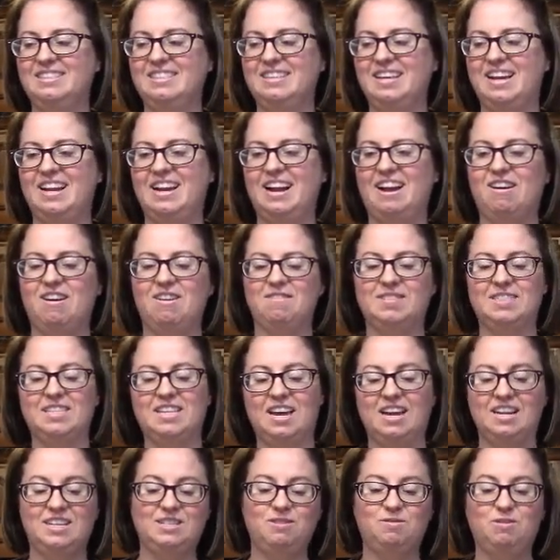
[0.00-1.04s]
And now I was
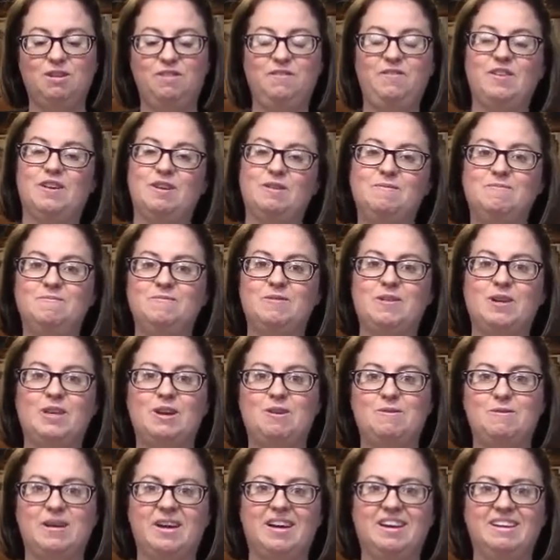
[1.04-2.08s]
like, do you want to film really
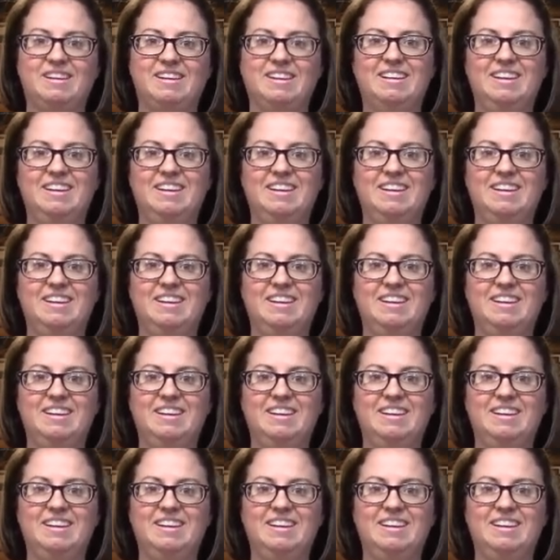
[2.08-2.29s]
quick?